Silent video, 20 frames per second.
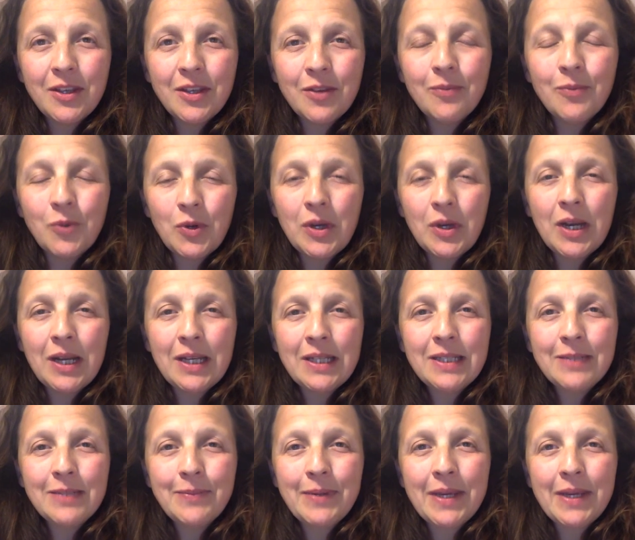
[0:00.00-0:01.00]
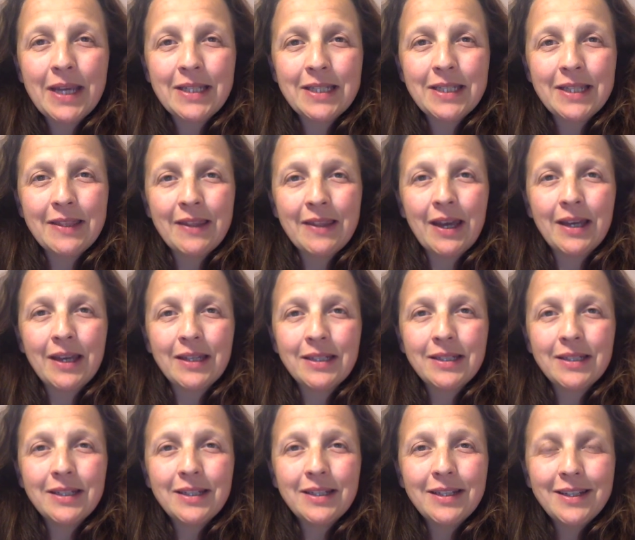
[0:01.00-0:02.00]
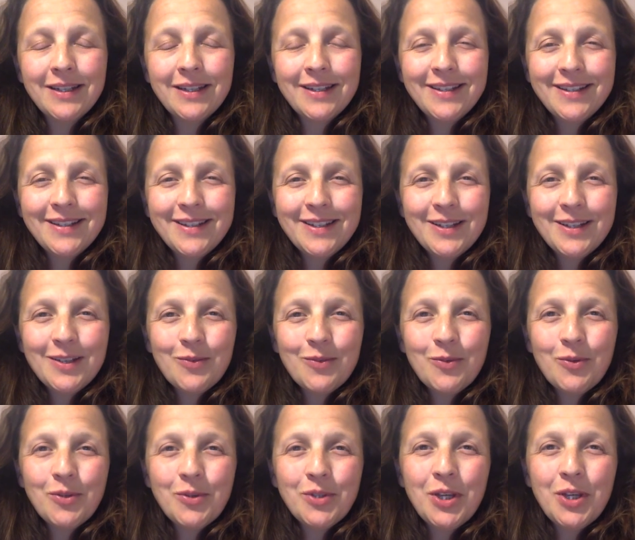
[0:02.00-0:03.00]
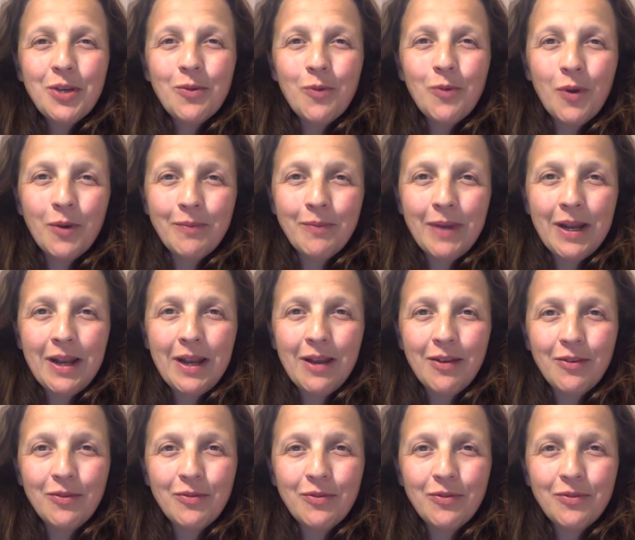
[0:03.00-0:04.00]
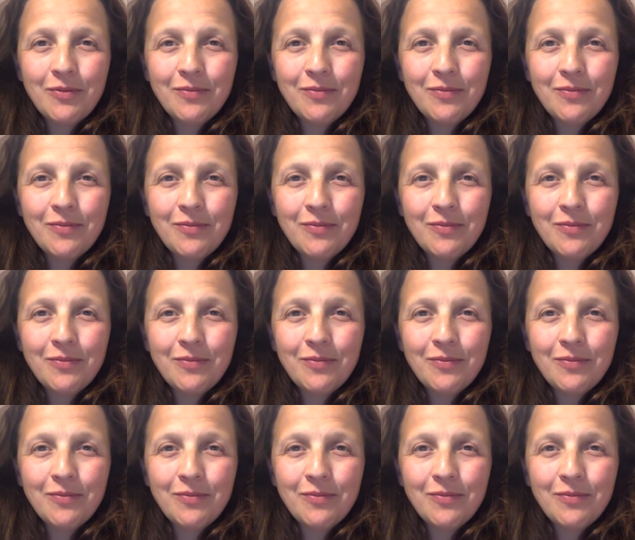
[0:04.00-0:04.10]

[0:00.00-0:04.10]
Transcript: you're more likely to be getting that. What do you want, my love?